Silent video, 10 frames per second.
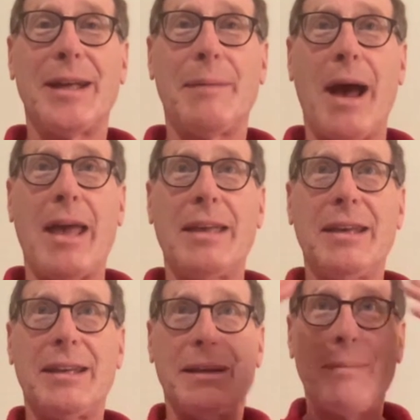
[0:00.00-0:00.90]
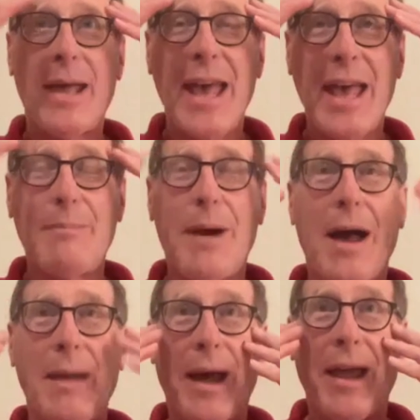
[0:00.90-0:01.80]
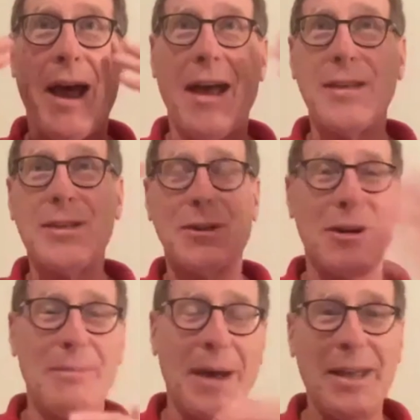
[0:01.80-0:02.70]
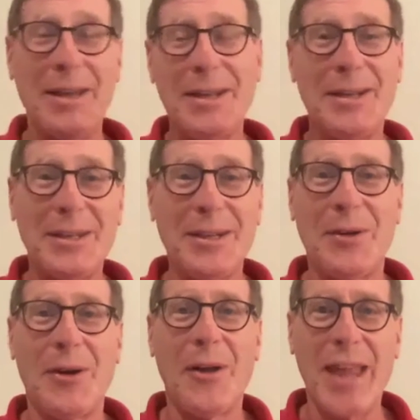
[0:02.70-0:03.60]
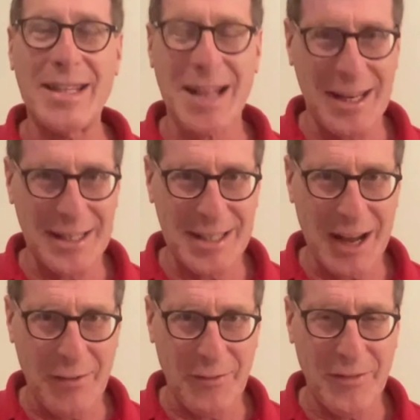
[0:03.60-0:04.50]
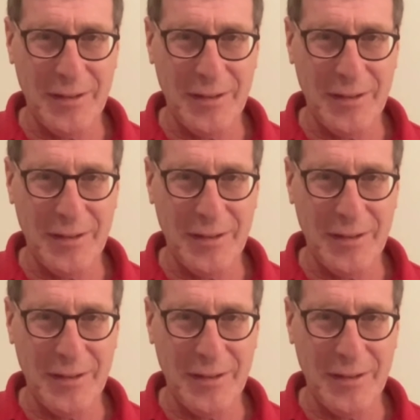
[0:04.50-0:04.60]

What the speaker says: Am I in my head, behind my eyes, or am I, all that kind of stuff?